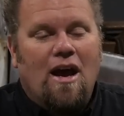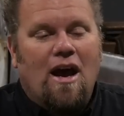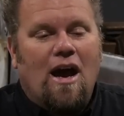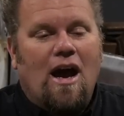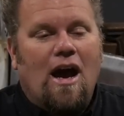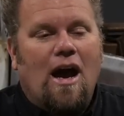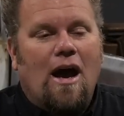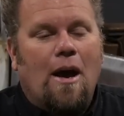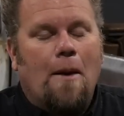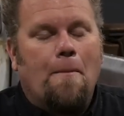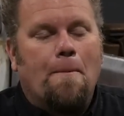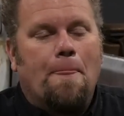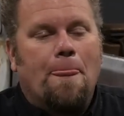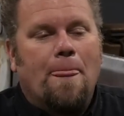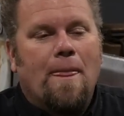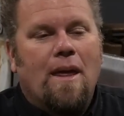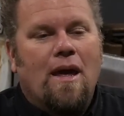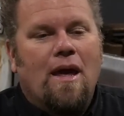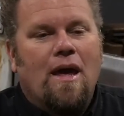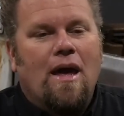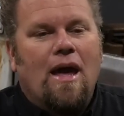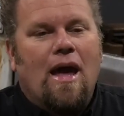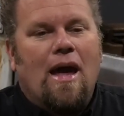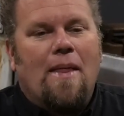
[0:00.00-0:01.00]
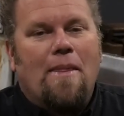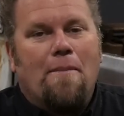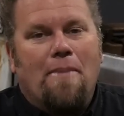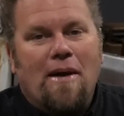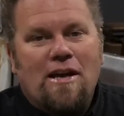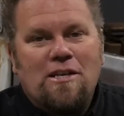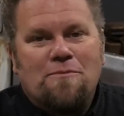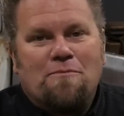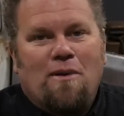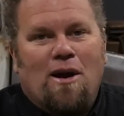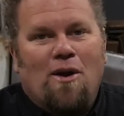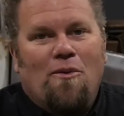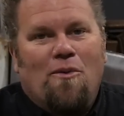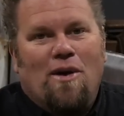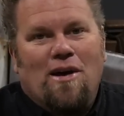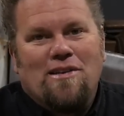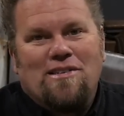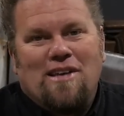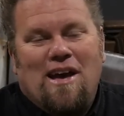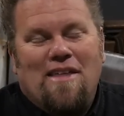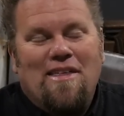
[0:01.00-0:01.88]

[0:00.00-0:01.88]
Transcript: And the best part was,